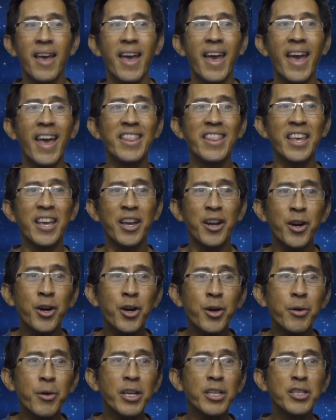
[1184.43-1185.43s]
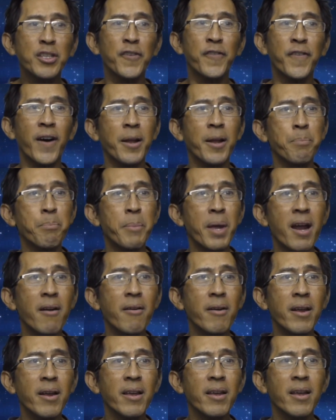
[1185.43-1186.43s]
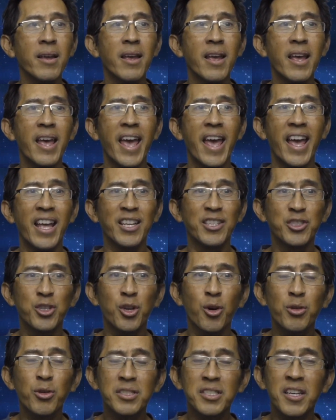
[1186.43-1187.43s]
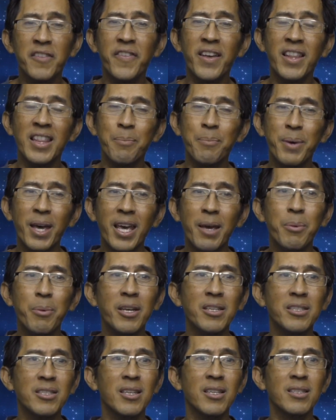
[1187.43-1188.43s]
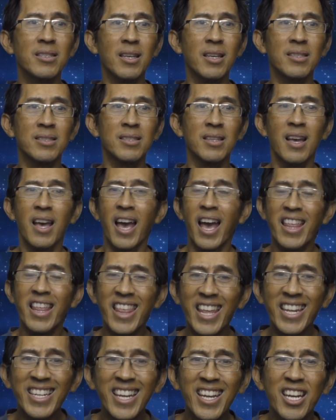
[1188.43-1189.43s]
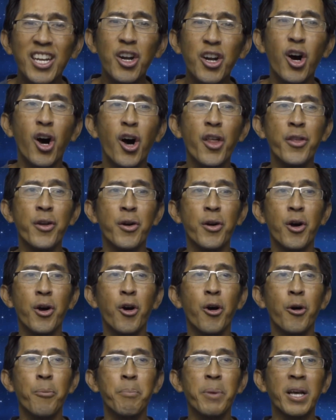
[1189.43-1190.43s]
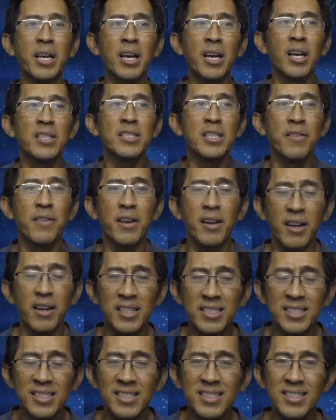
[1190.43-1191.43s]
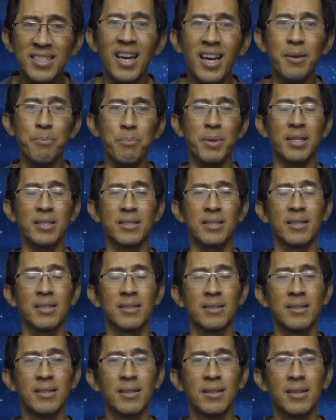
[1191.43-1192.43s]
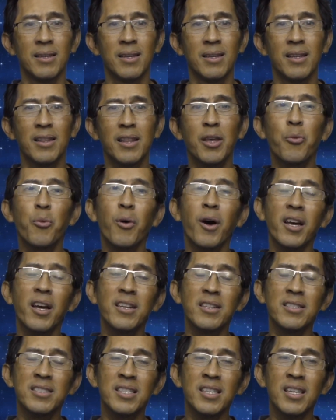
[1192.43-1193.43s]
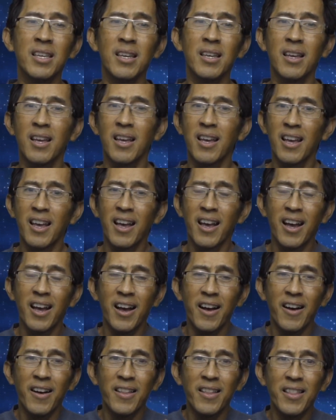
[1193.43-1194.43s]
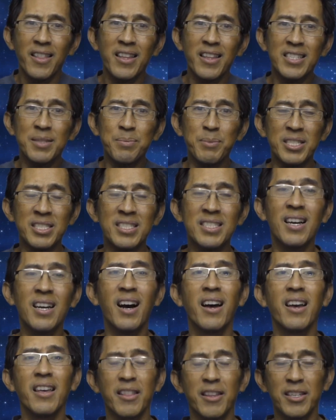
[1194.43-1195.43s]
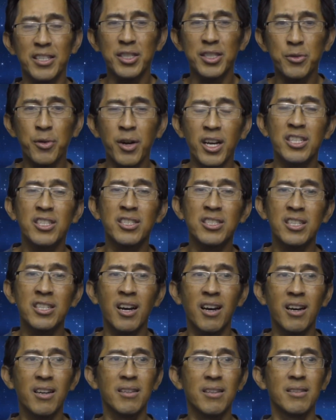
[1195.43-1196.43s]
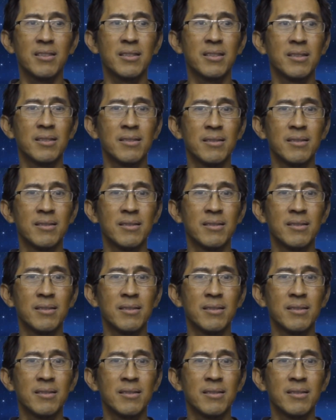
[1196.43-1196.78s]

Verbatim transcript: And they hurried to find Mary and Joseph and the baby Jesus. They did it on their own because of their excitement. They wanted to see this Messiah, this Christ child.